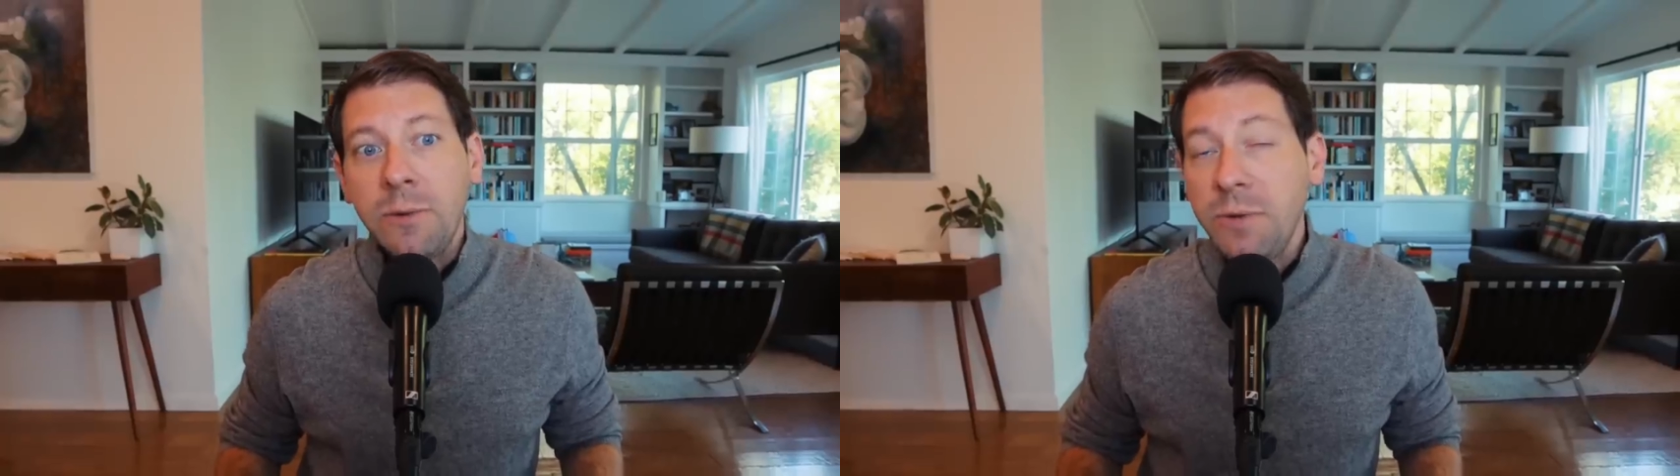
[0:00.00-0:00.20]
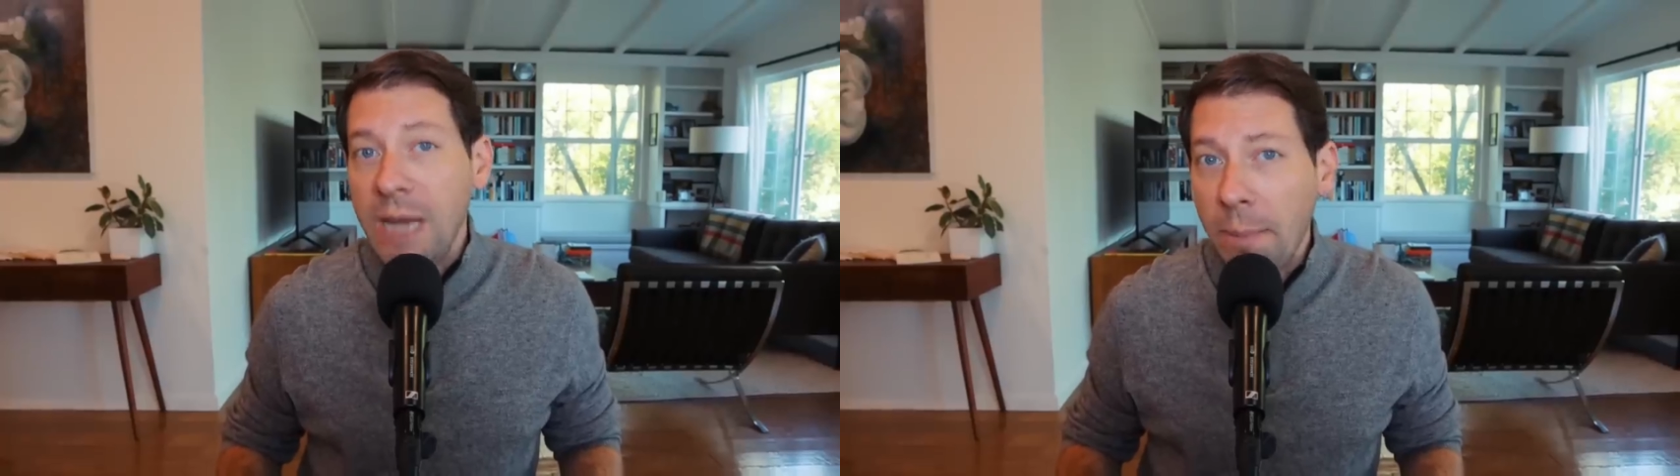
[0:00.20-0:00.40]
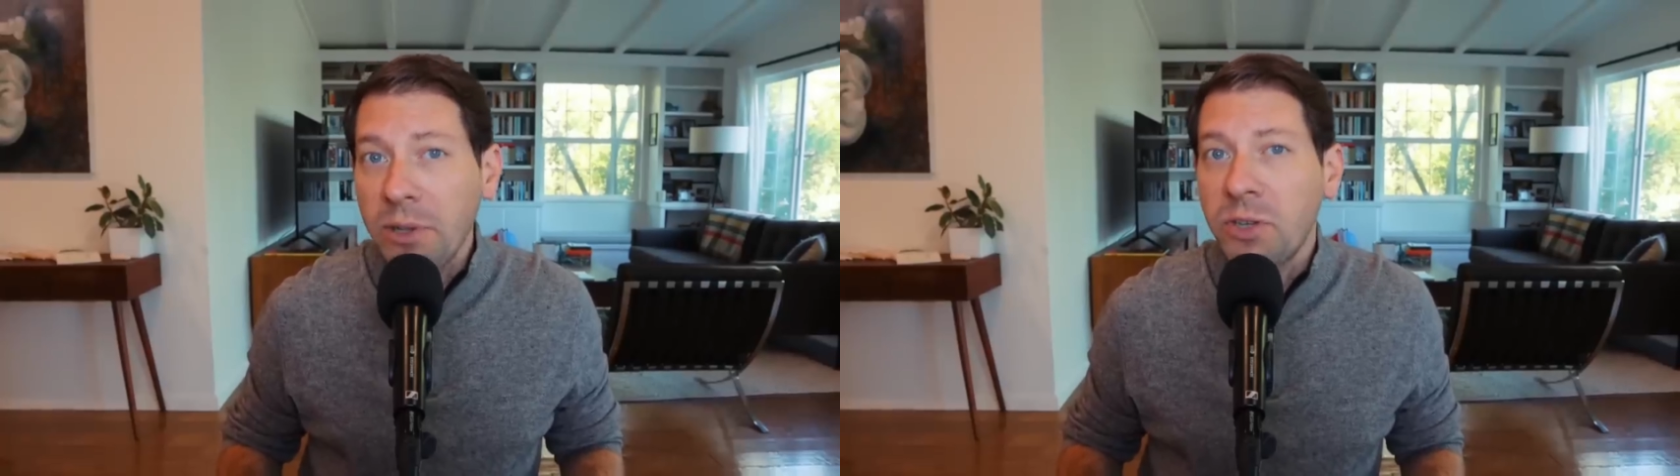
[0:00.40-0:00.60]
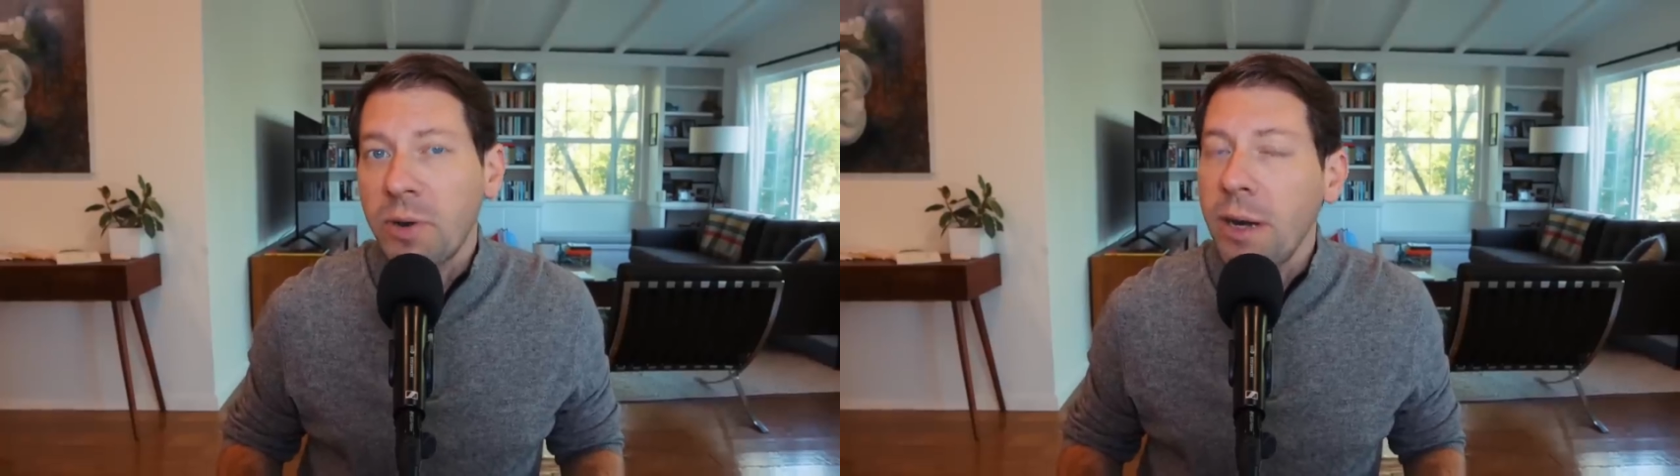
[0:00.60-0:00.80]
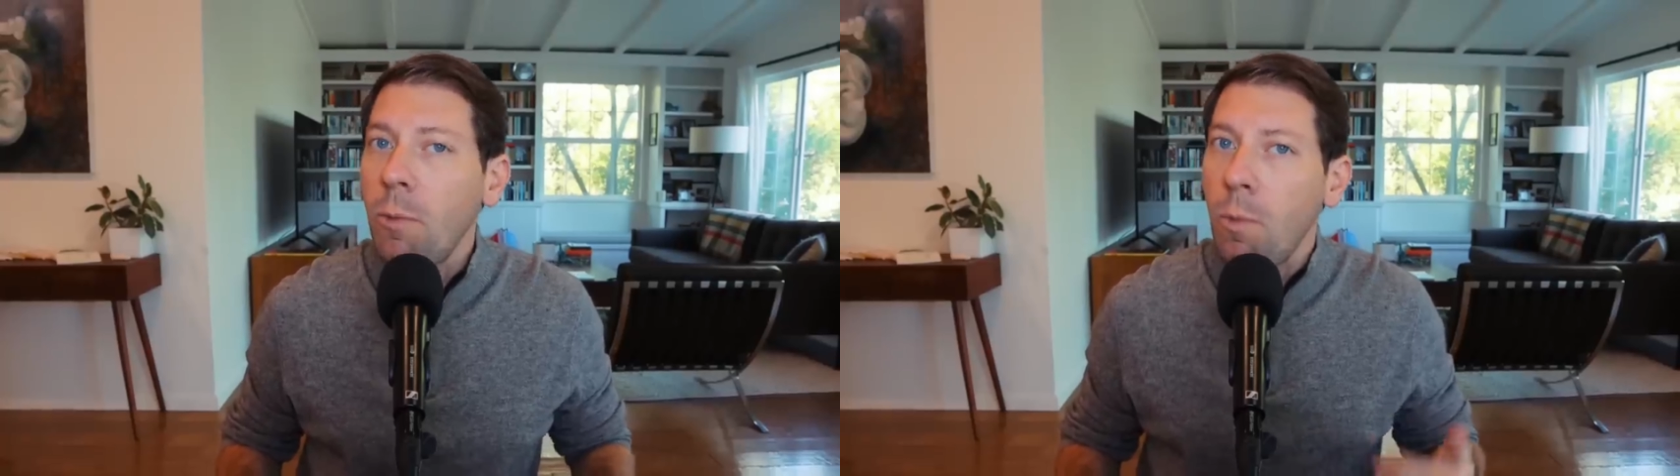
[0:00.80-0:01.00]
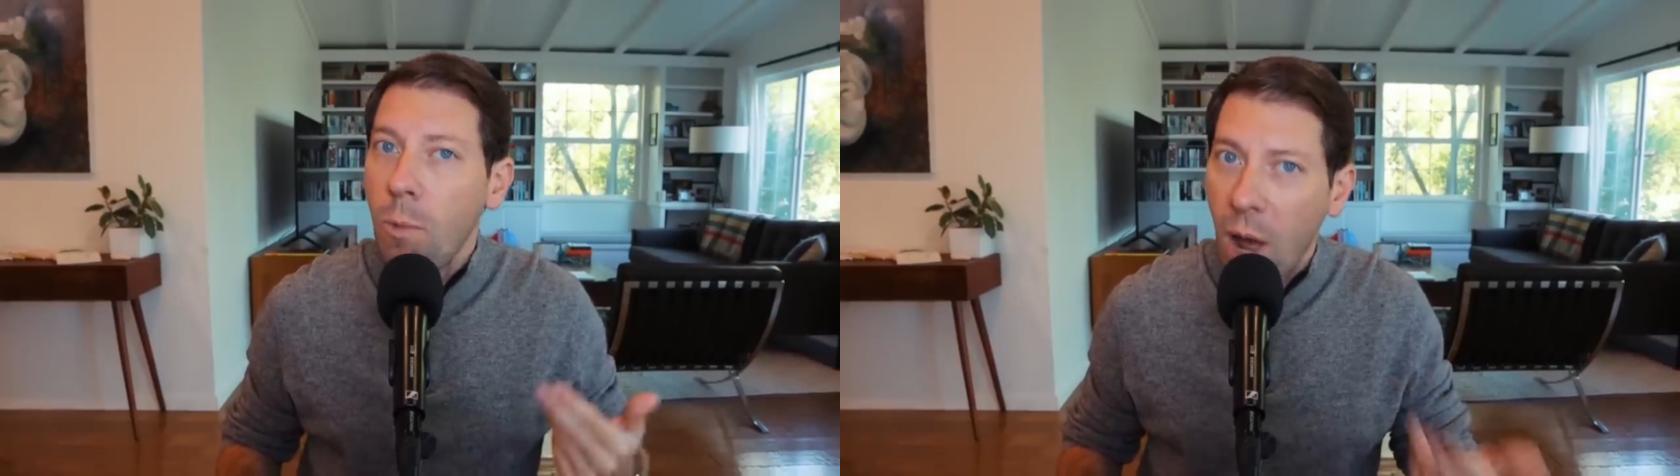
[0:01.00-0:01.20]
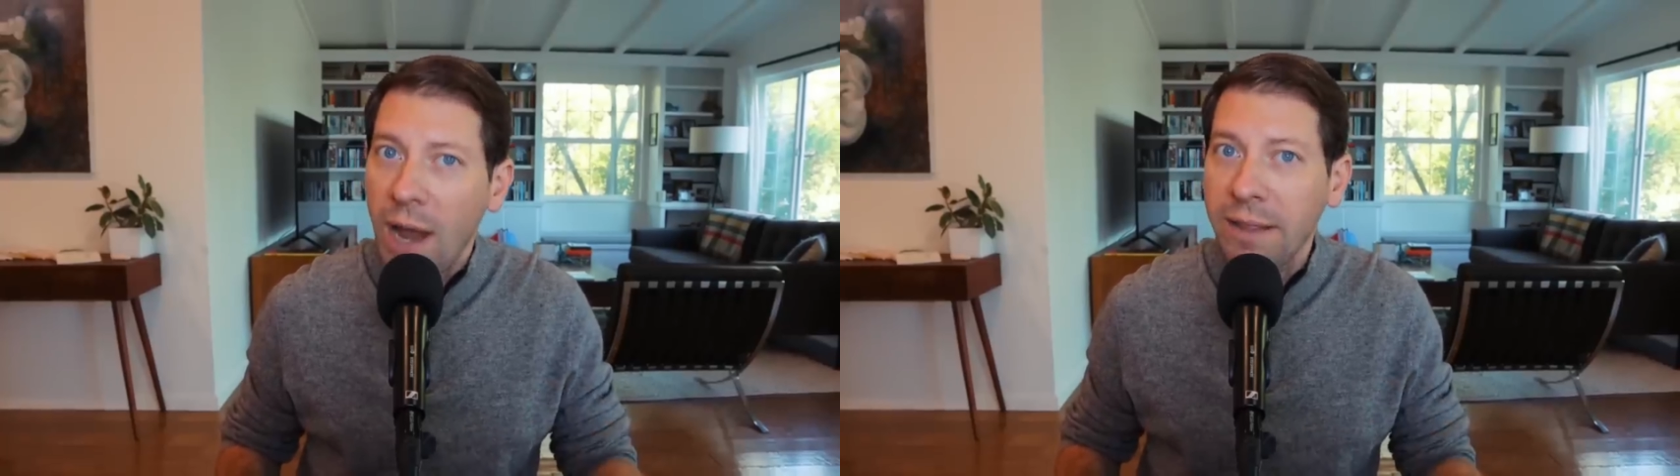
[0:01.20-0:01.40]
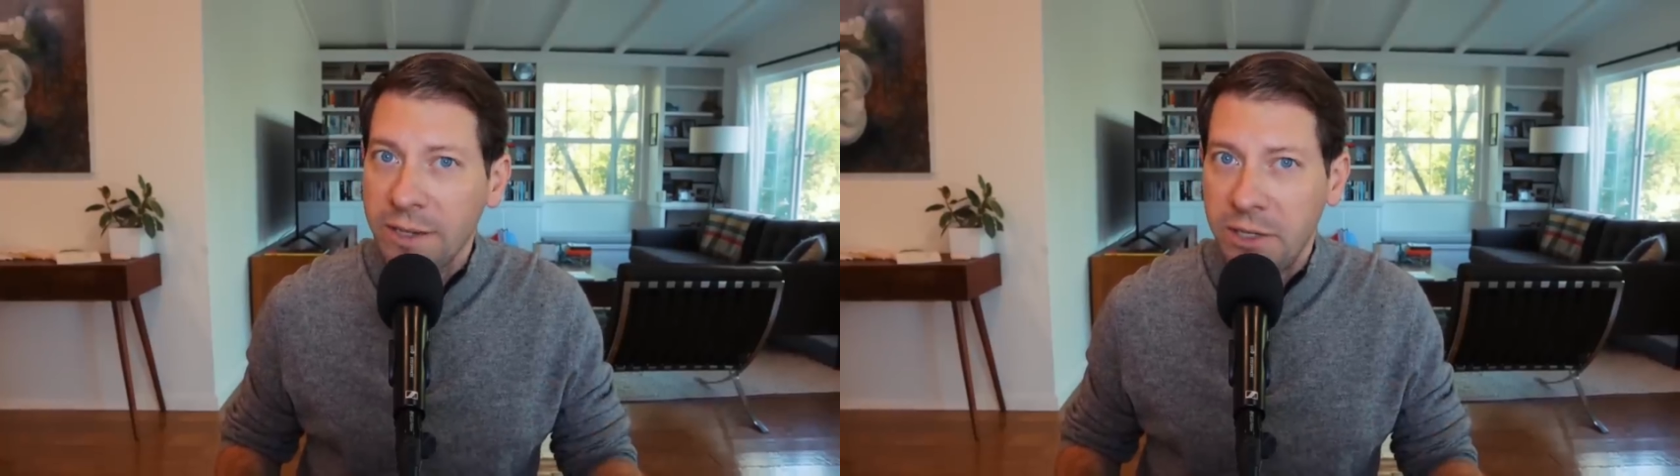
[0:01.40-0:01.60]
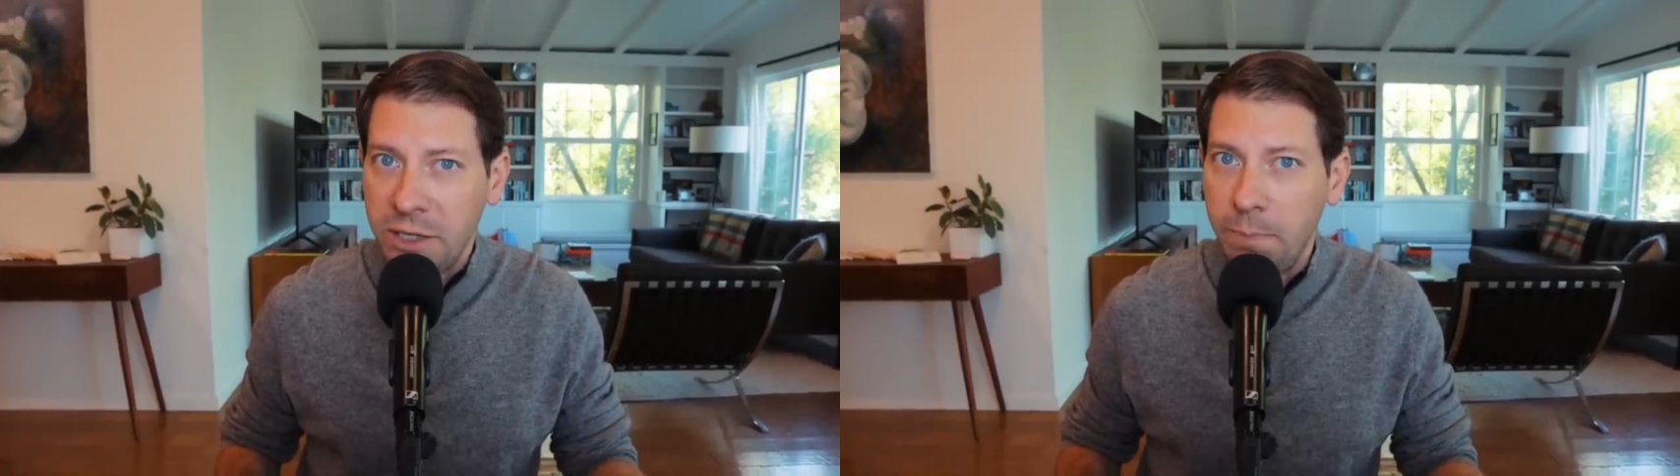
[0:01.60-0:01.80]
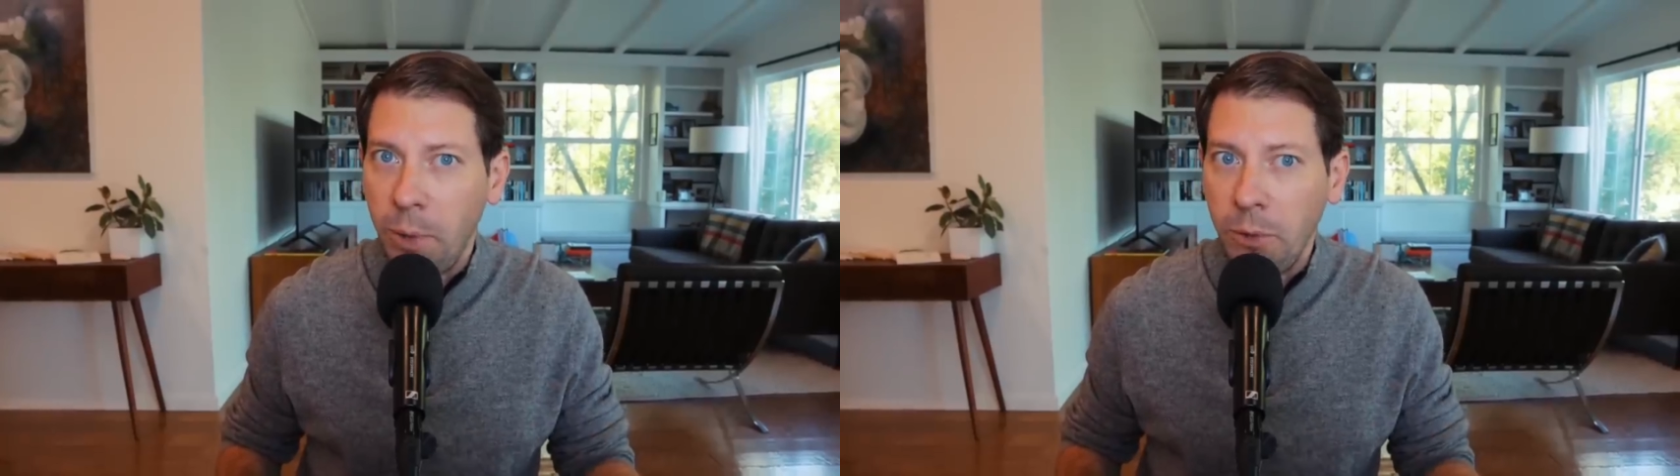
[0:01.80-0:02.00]
To demonstrate why this
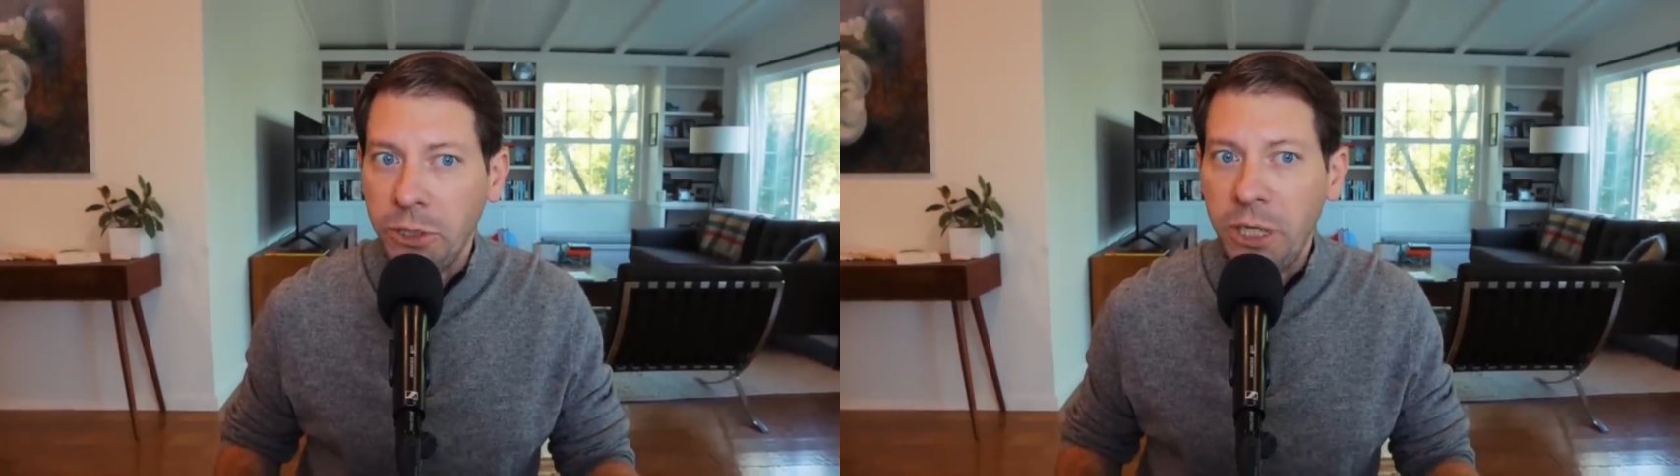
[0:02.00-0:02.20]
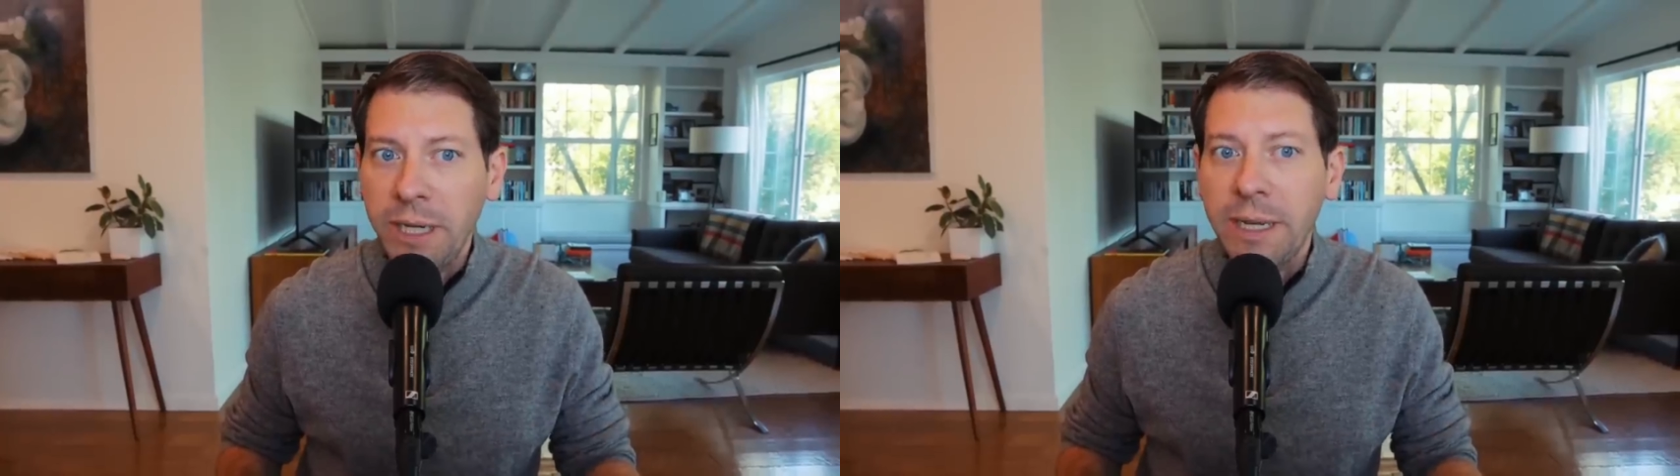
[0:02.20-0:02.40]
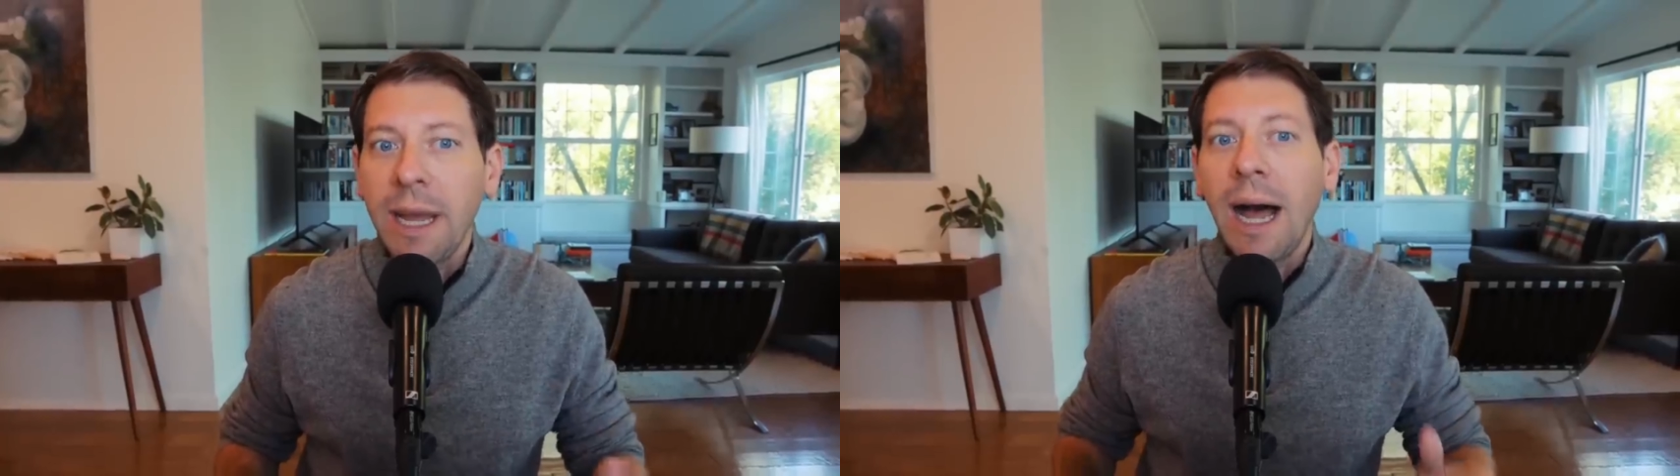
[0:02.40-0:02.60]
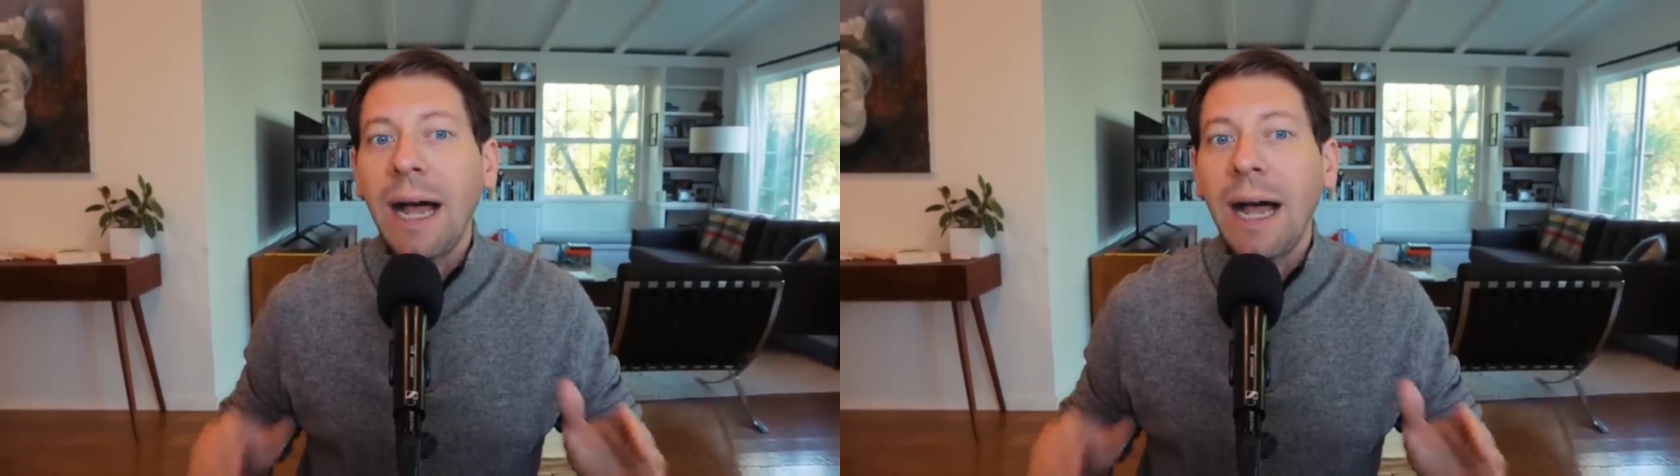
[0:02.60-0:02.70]
is bullshit,